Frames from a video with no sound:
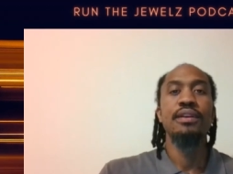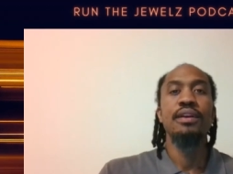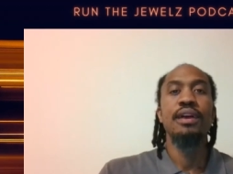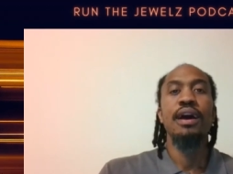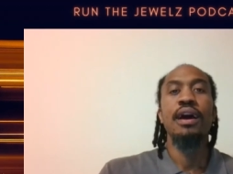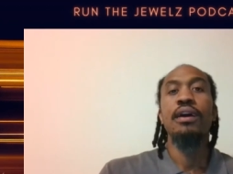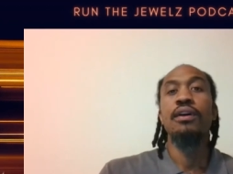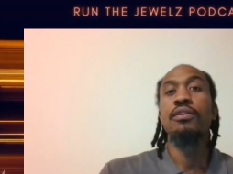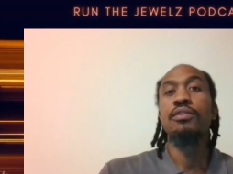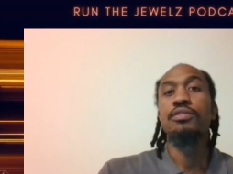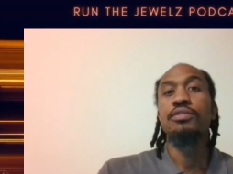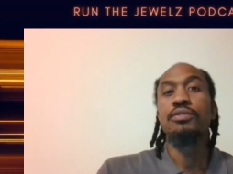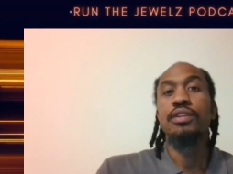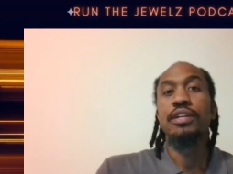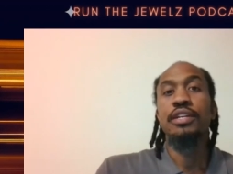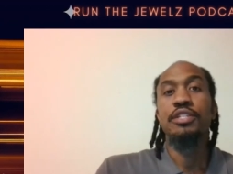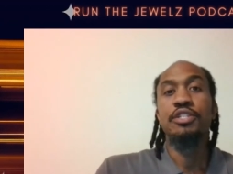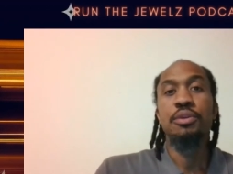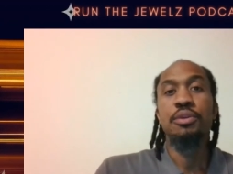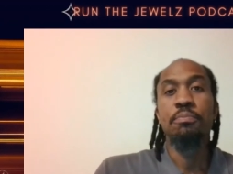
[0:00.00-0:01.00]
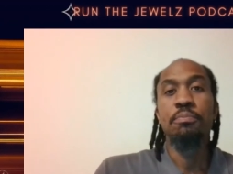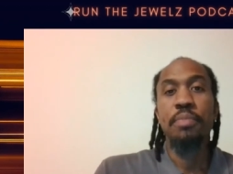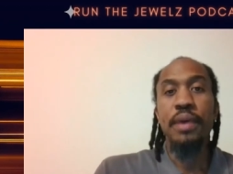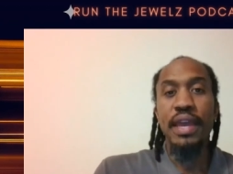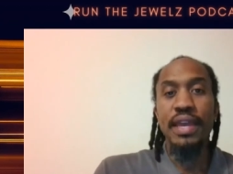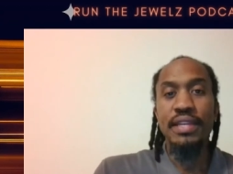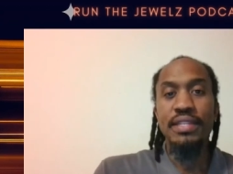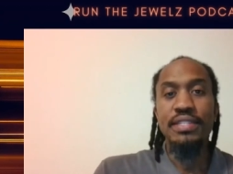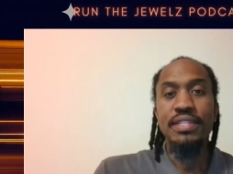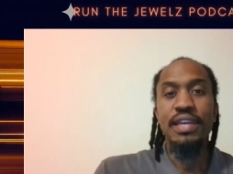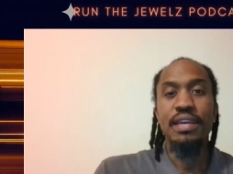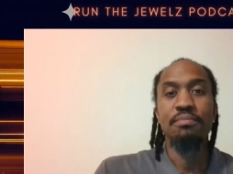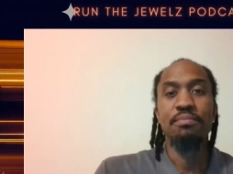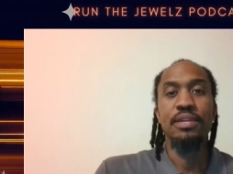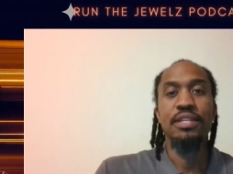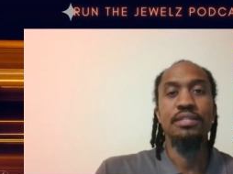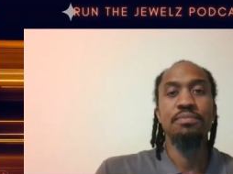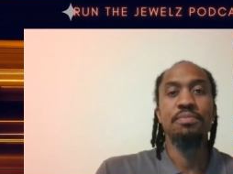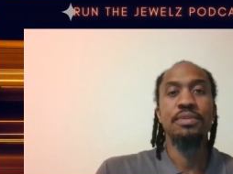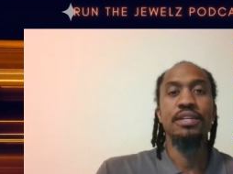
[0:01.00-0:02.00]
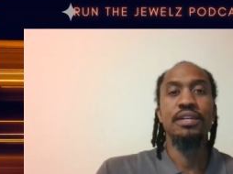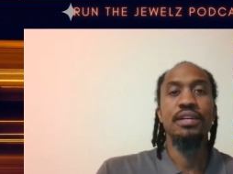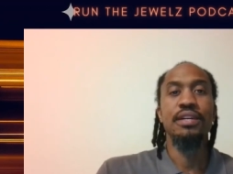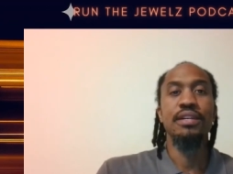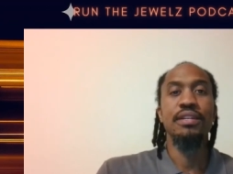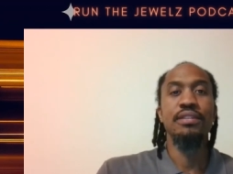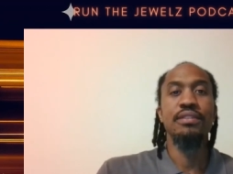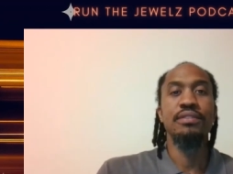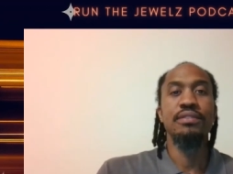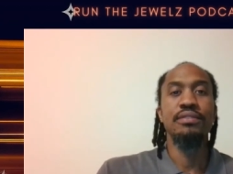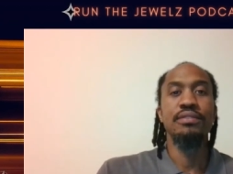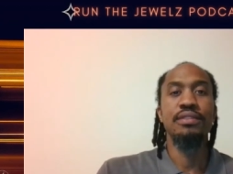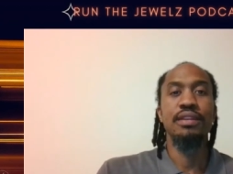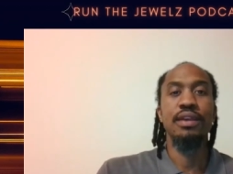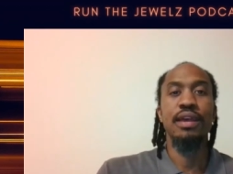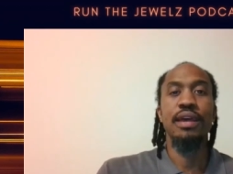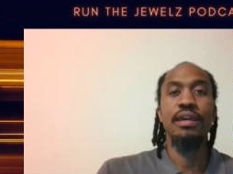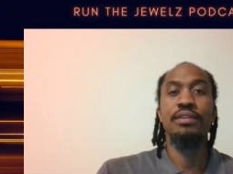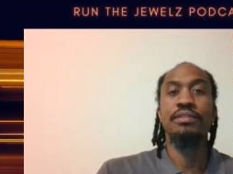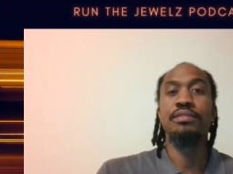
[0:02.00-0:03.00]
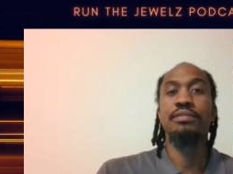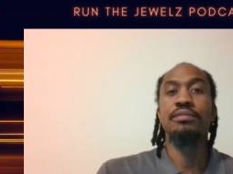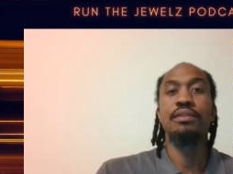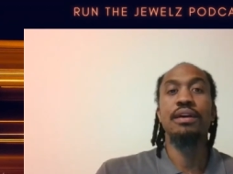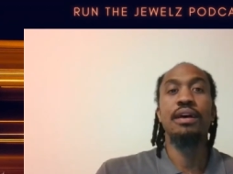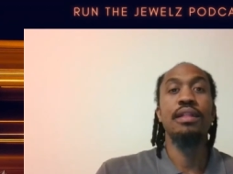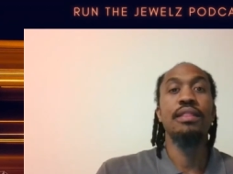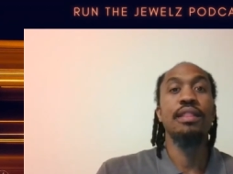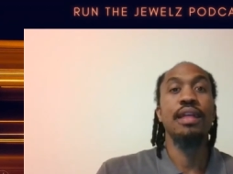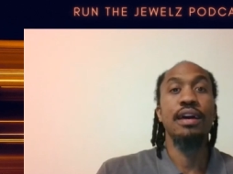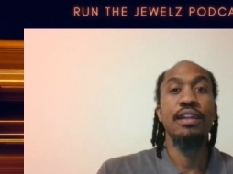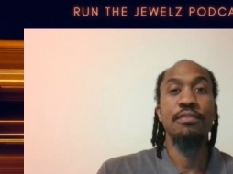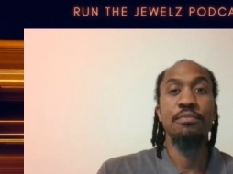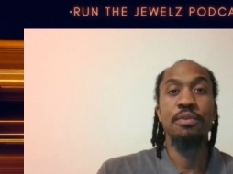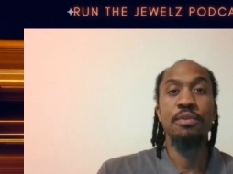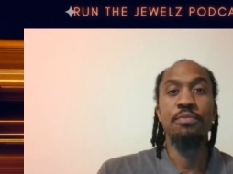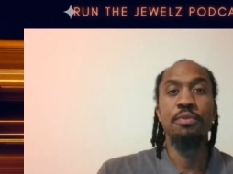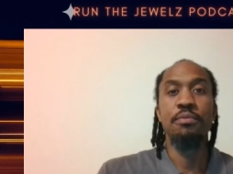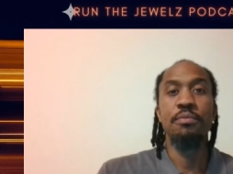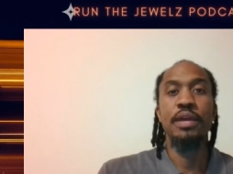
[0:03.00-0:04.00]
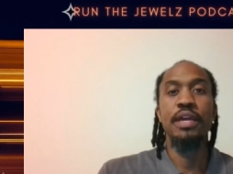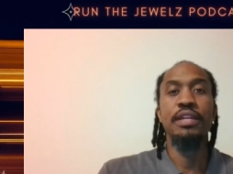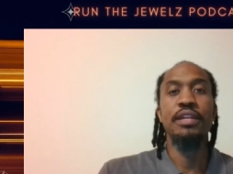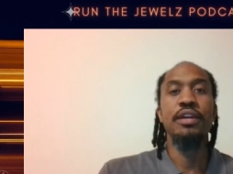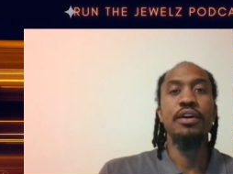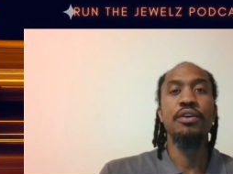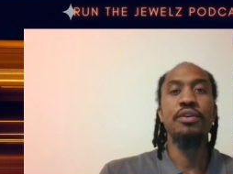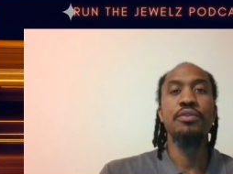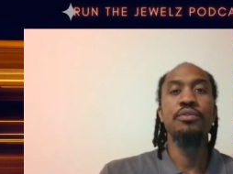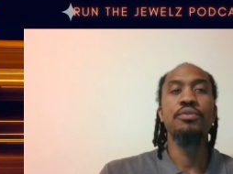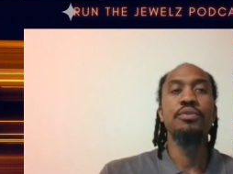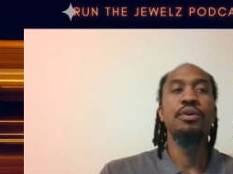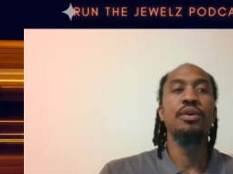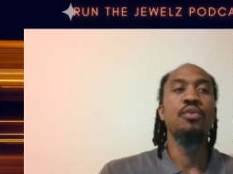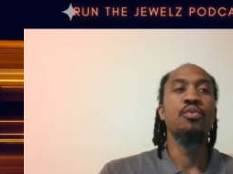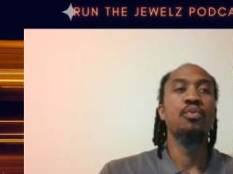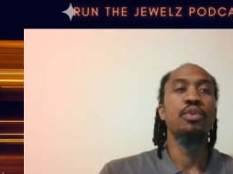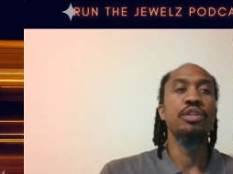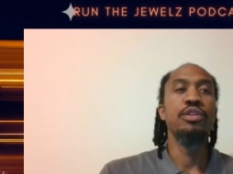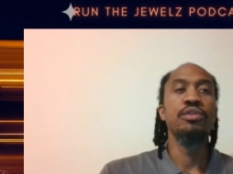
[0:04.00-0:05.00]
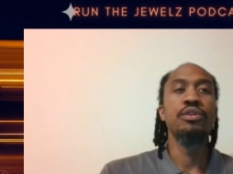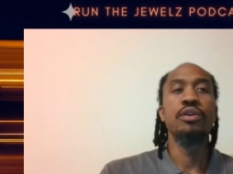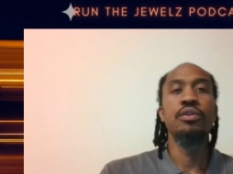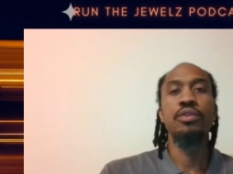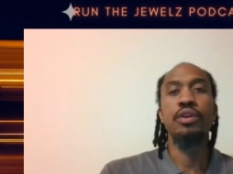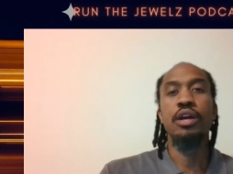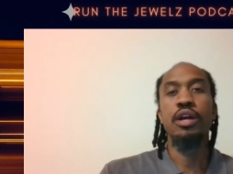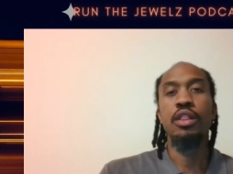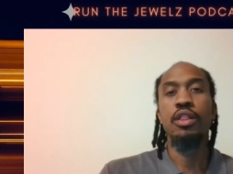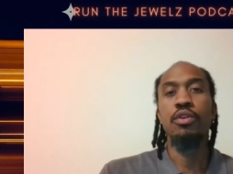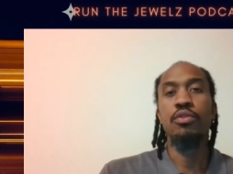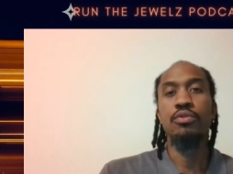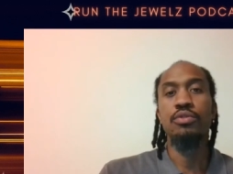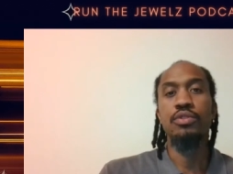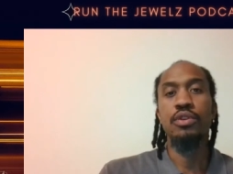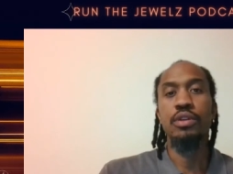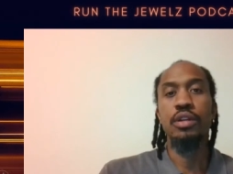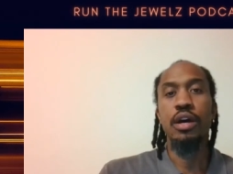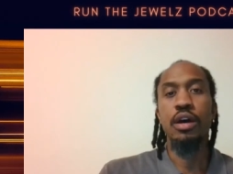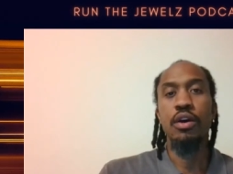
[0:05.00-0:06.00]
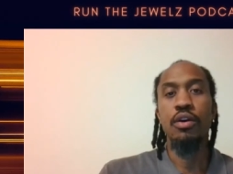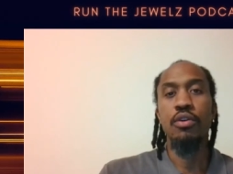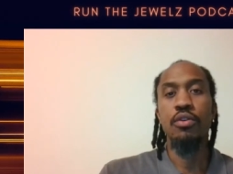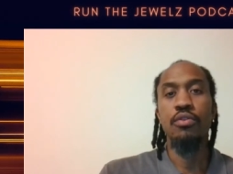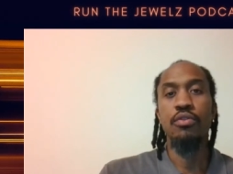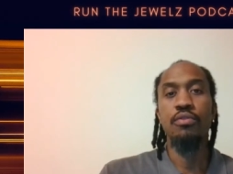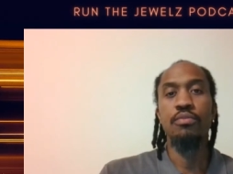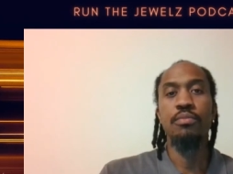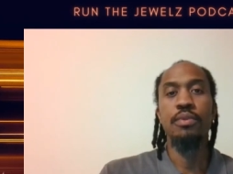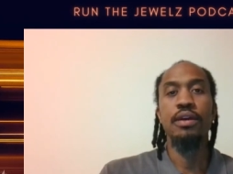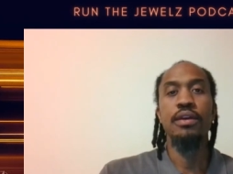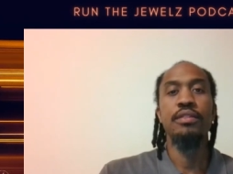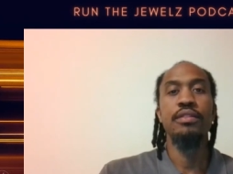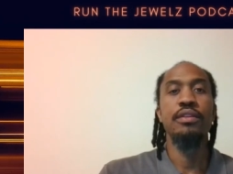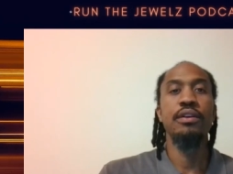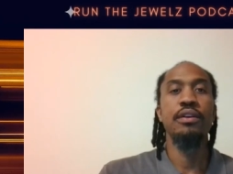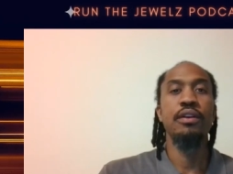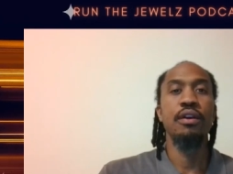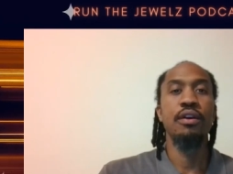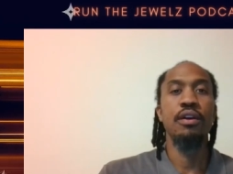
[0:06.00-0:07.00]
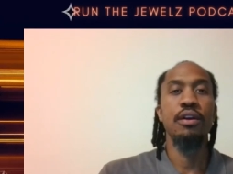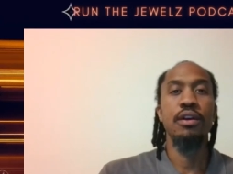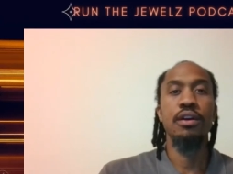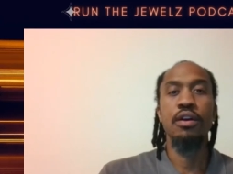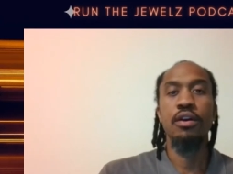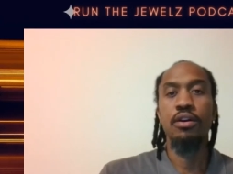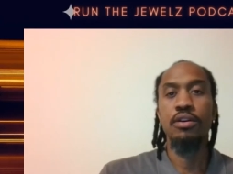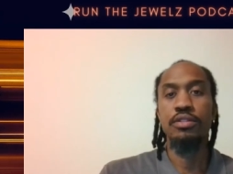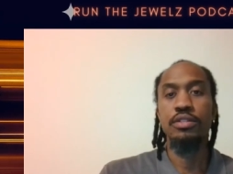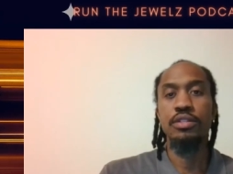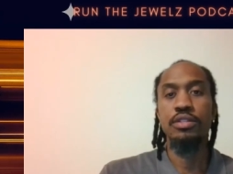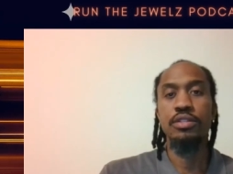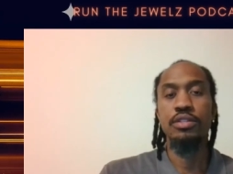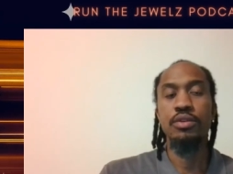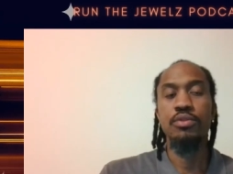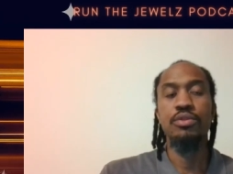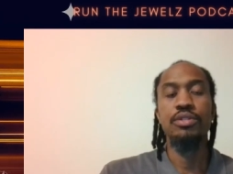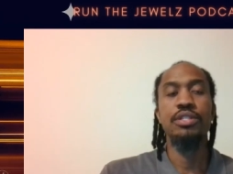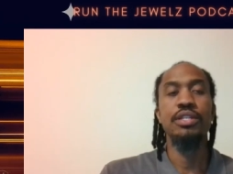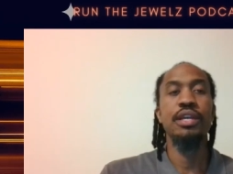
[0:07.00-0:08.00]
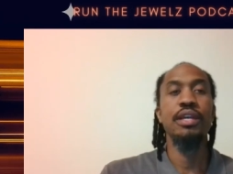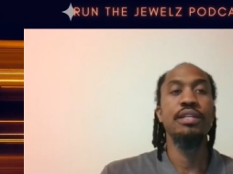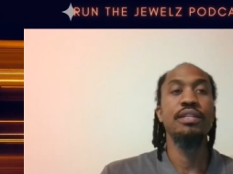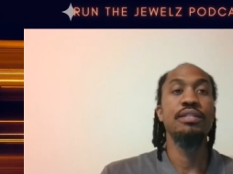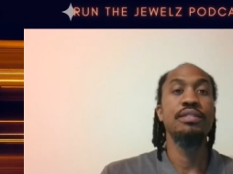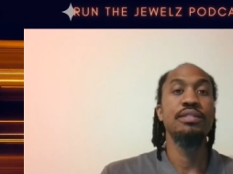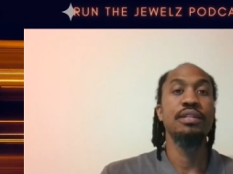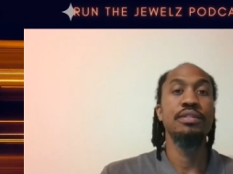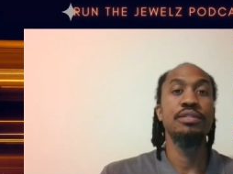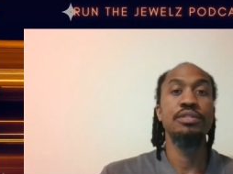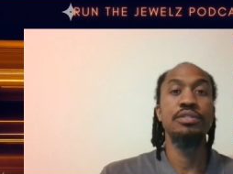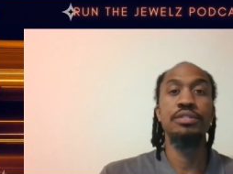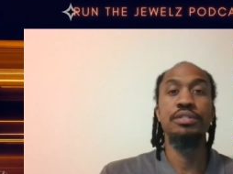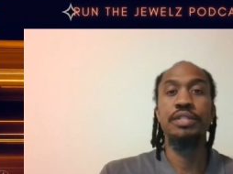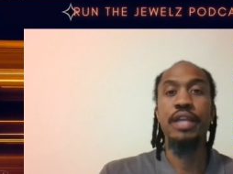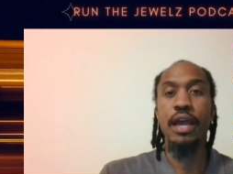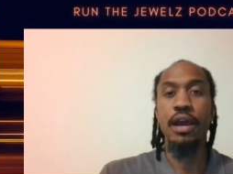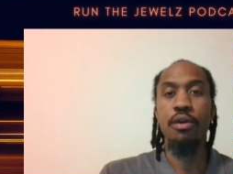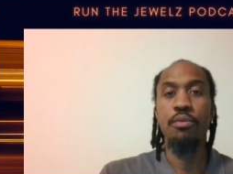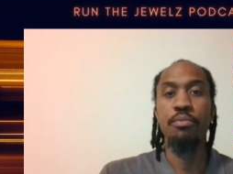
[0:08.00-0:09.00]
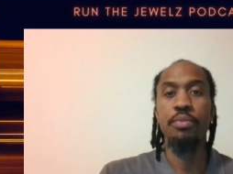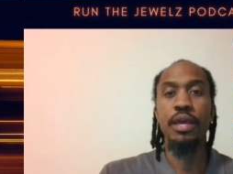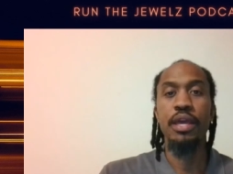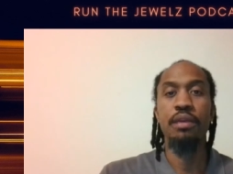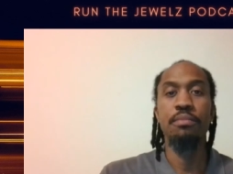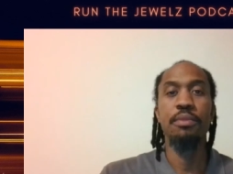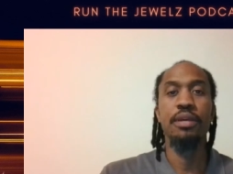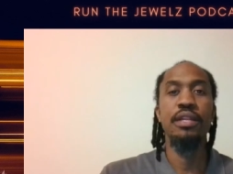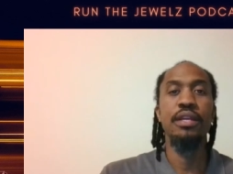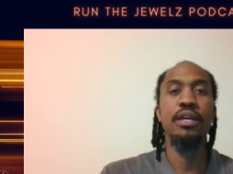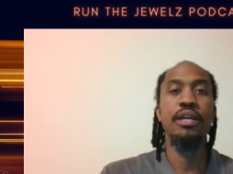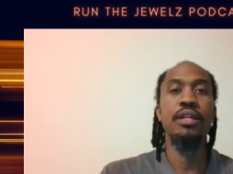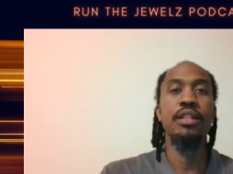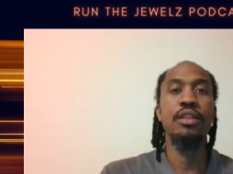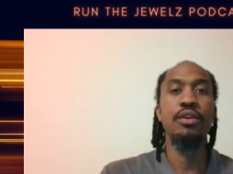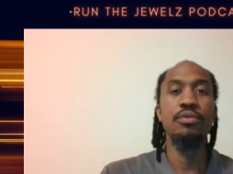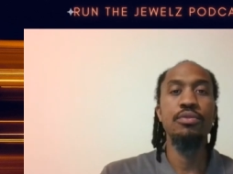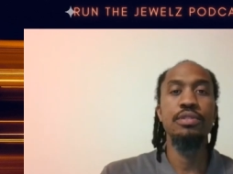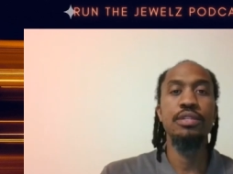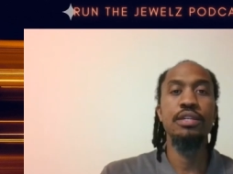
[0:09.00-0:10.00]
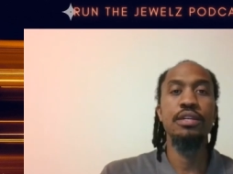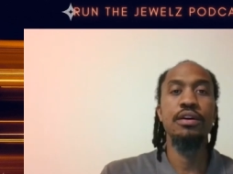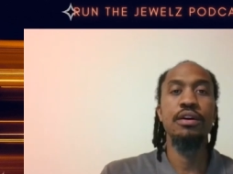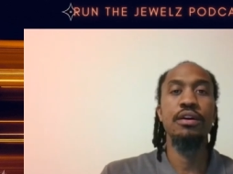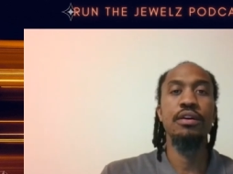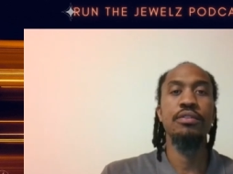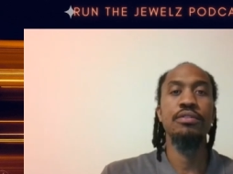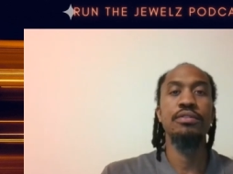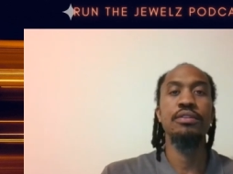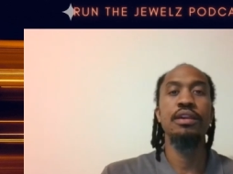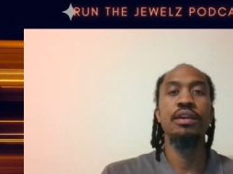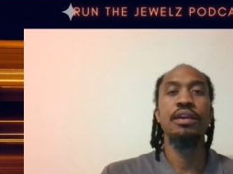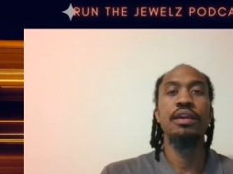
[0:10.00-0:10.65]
I also look at your bank statements, because as a lot of people may know, when you go to close on a home, there are costs associated, such as down payment and closing costs.